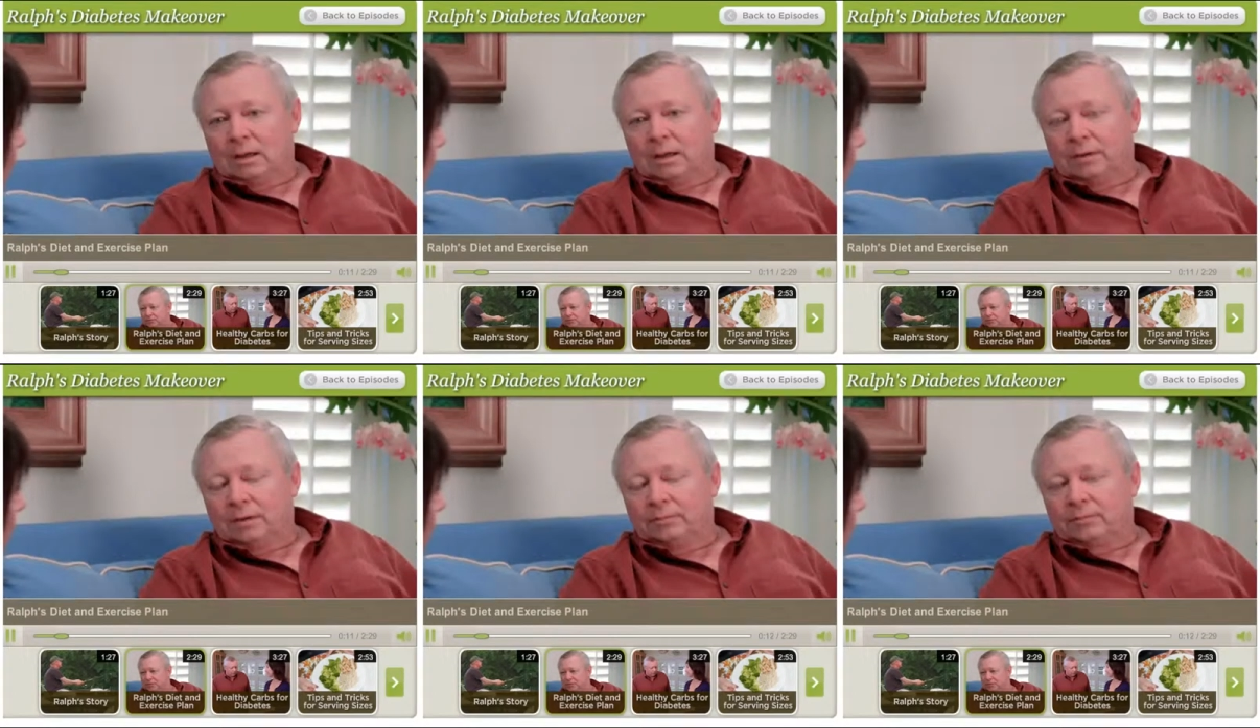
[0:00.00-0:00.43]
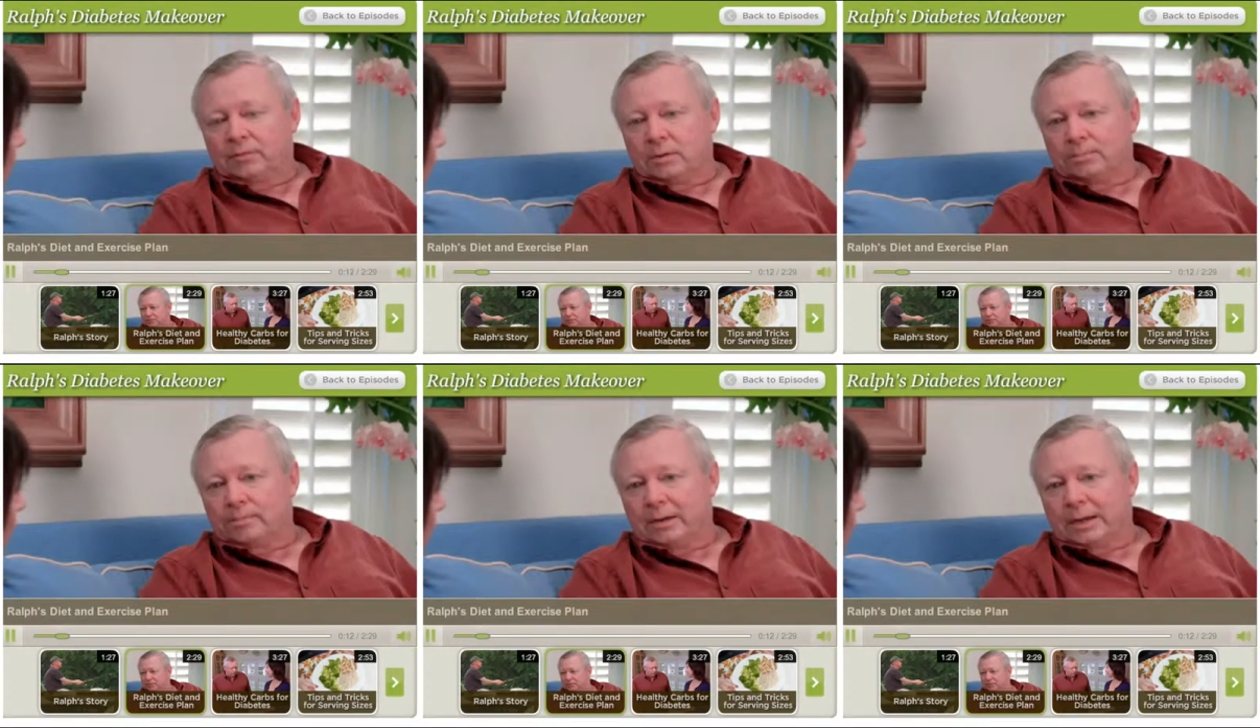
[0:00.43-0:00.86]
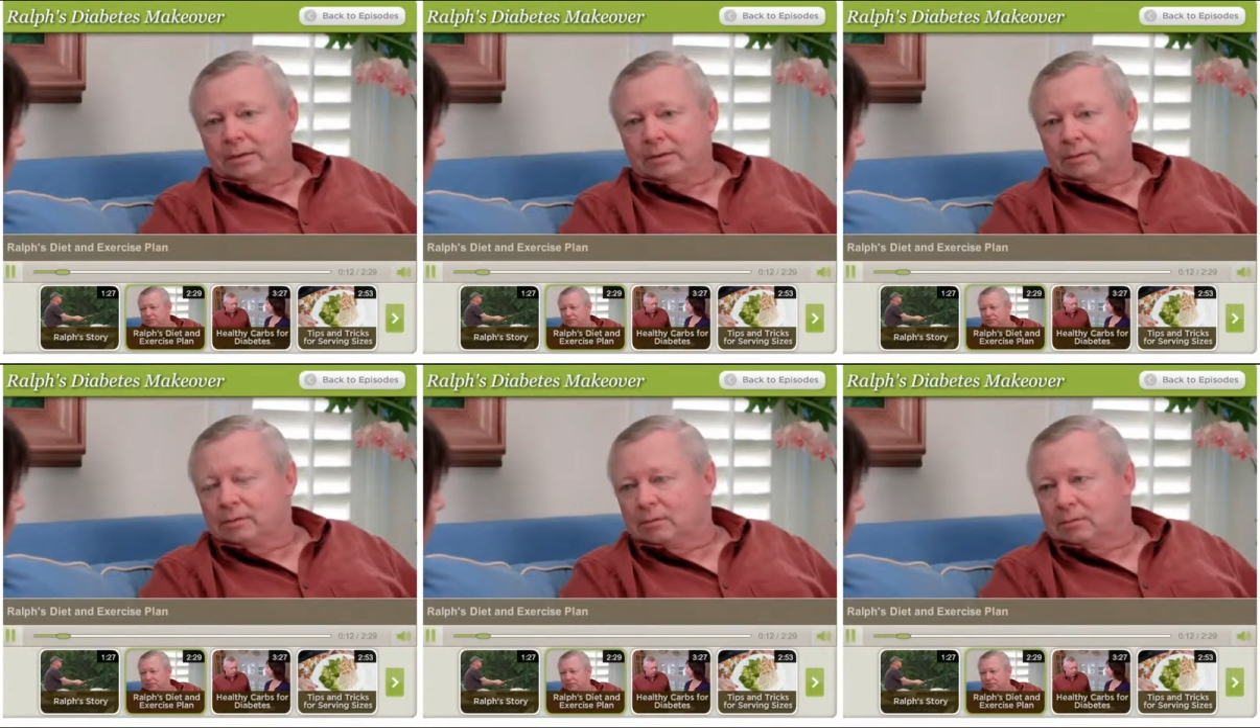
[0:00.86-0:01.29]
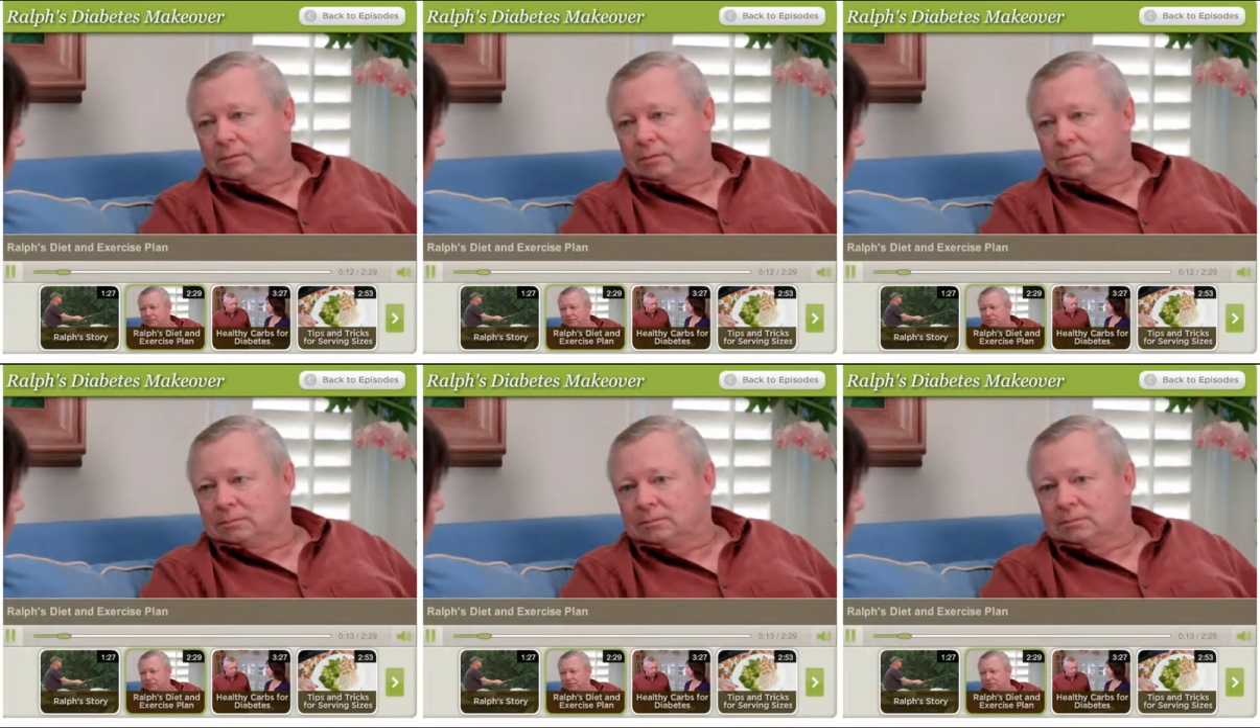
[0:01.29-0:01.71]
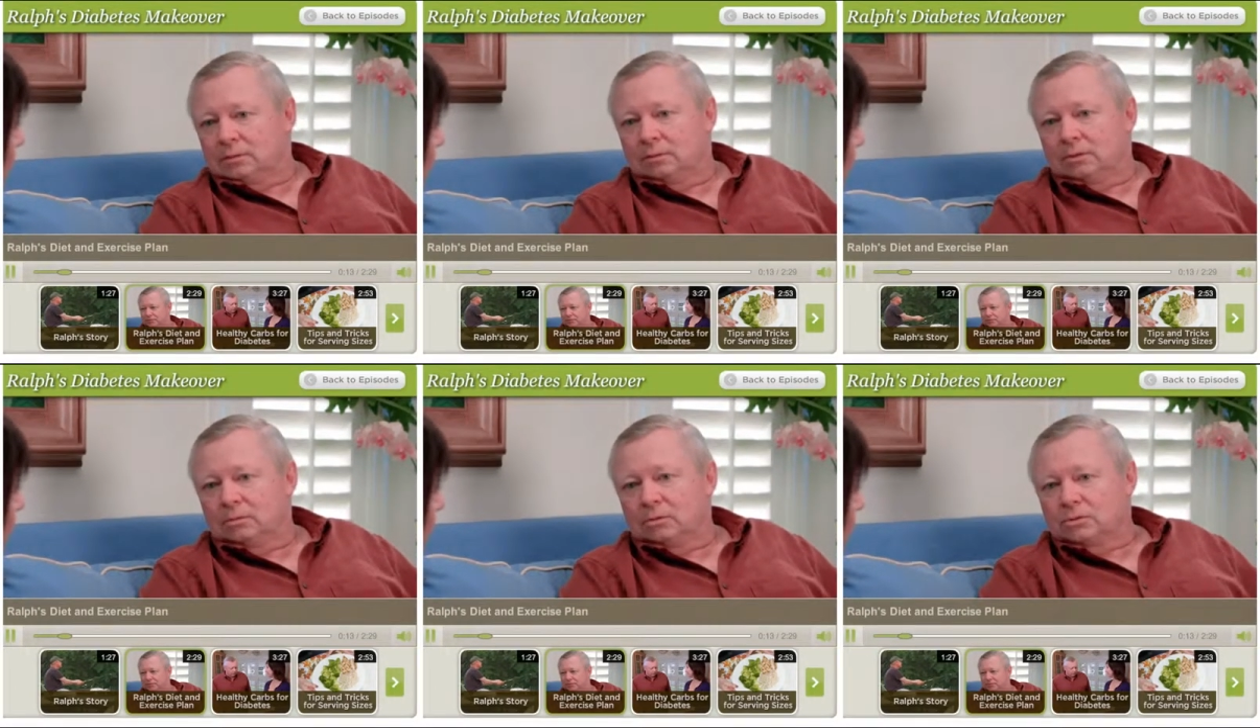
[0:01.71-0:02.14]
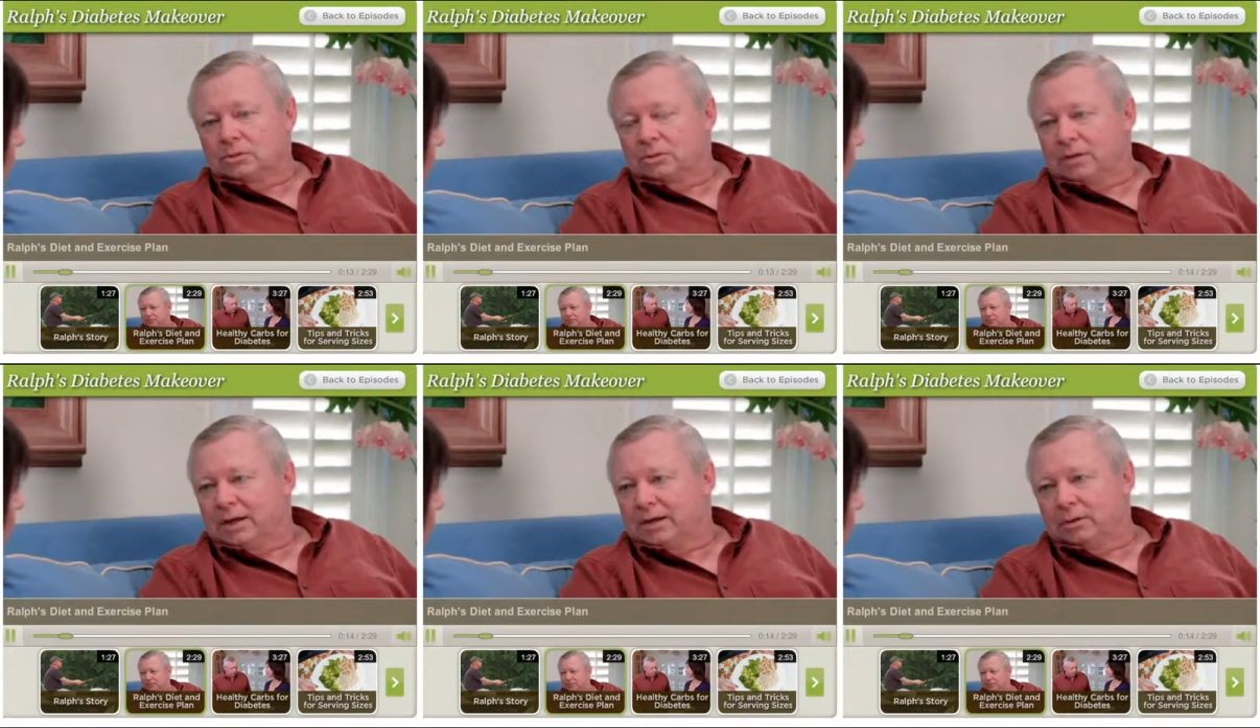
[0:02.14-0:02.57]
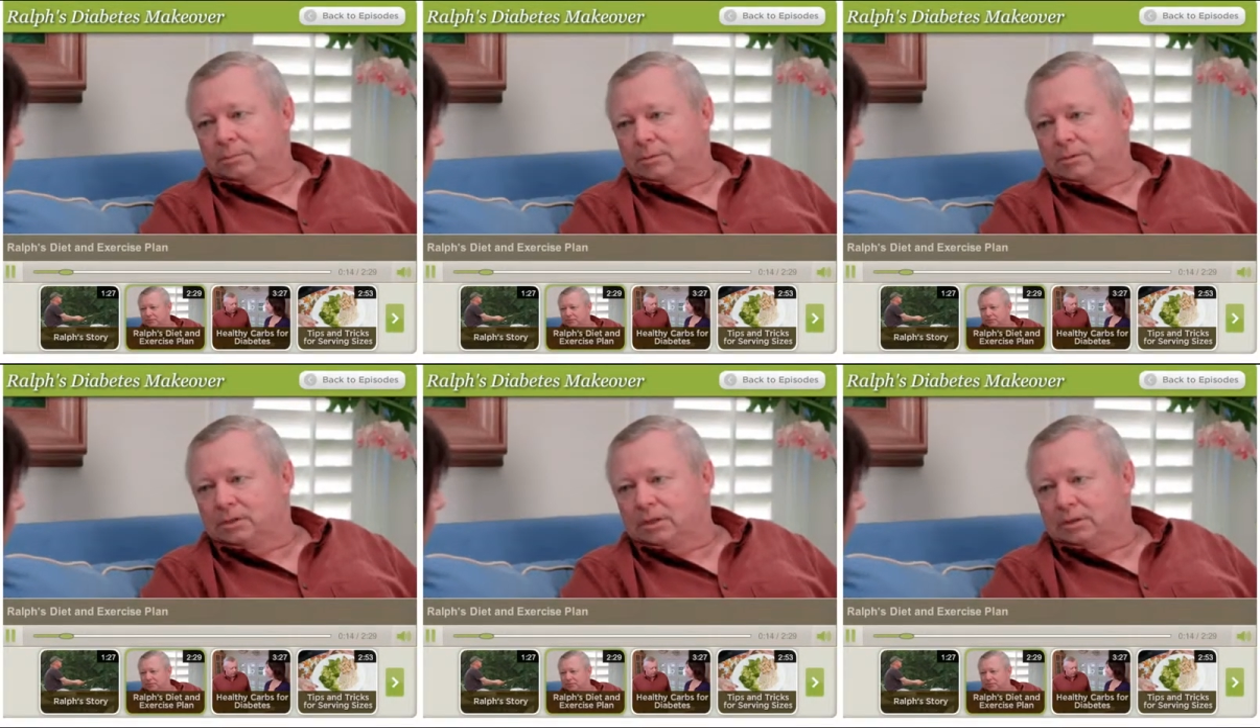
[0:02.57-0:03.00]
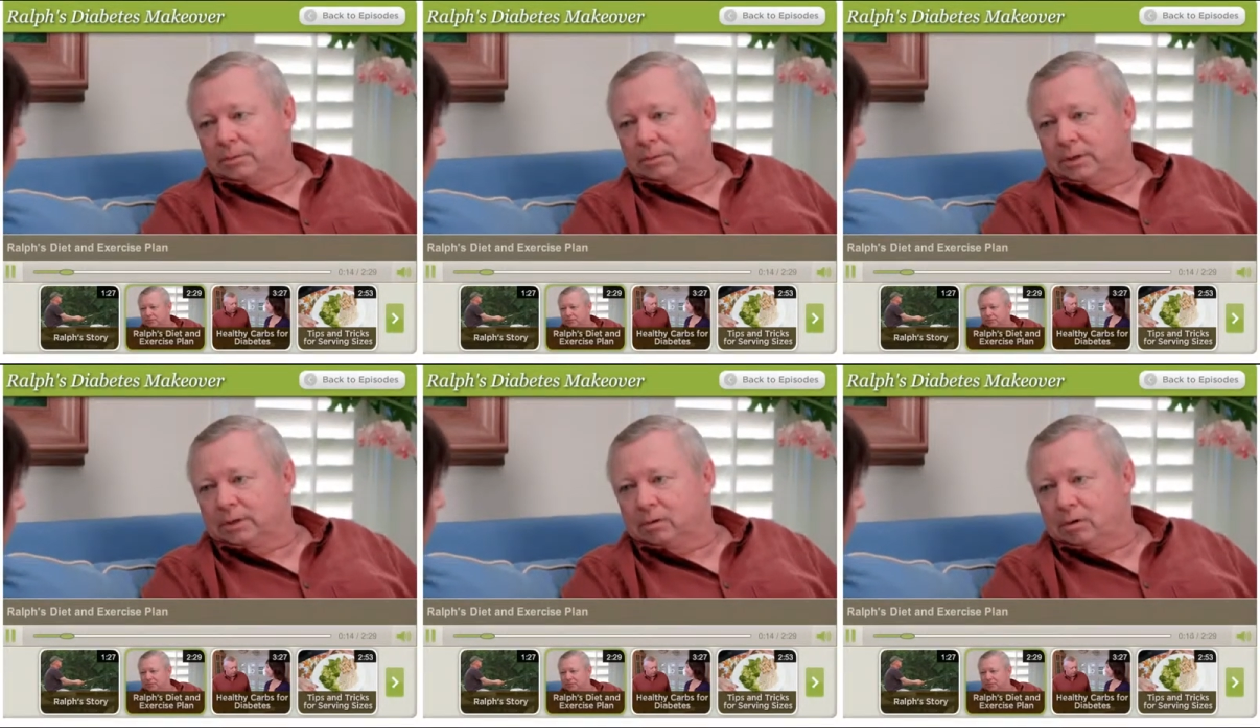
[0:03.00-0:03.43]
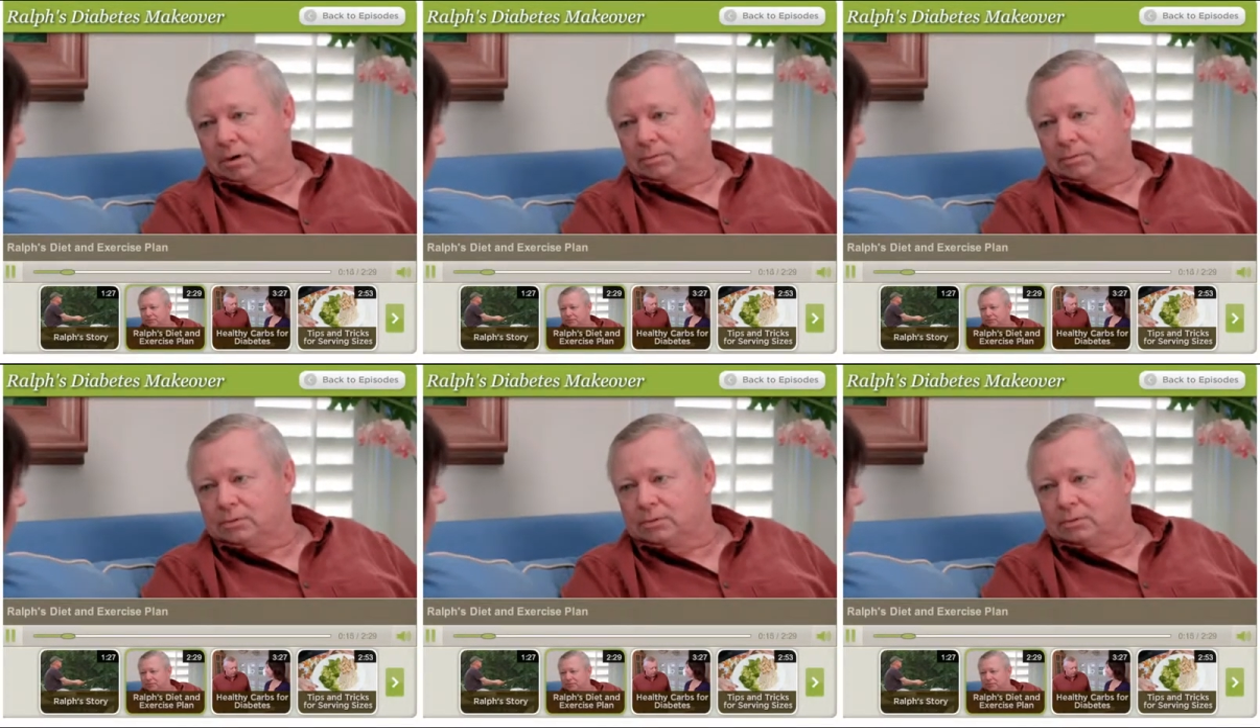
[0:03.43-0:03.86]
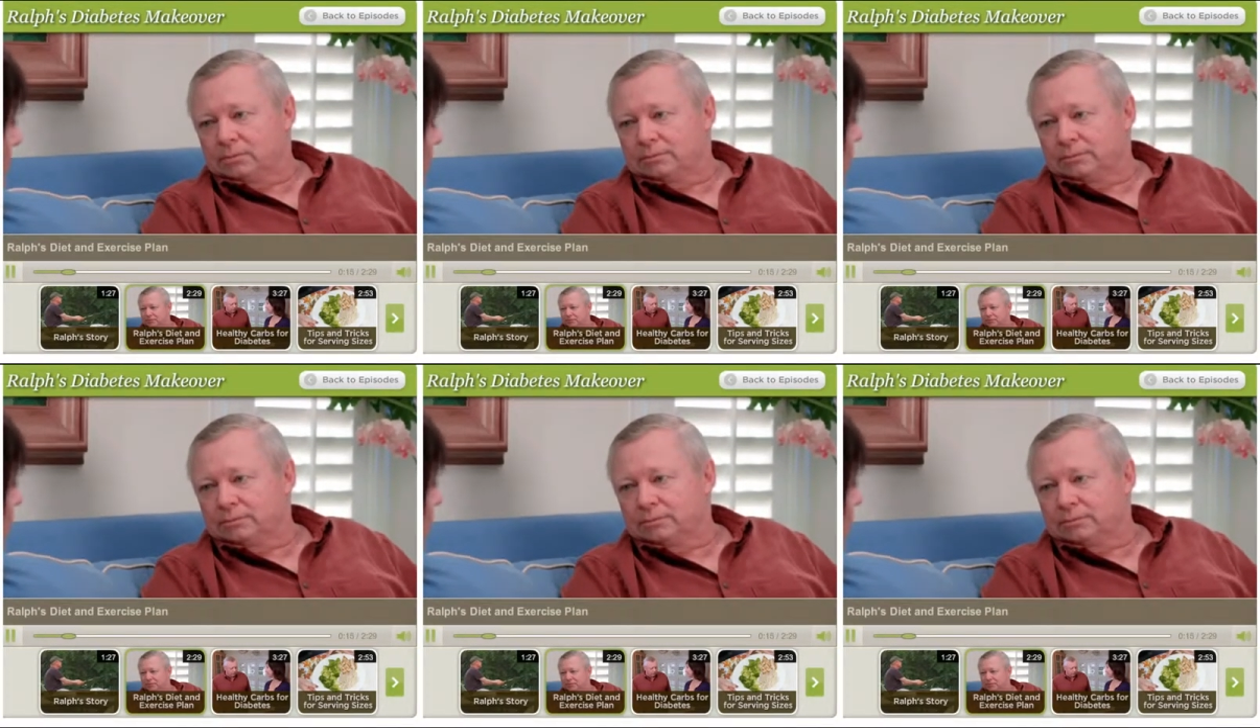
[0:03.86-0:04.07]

I've cut back almost 90% of my carbs.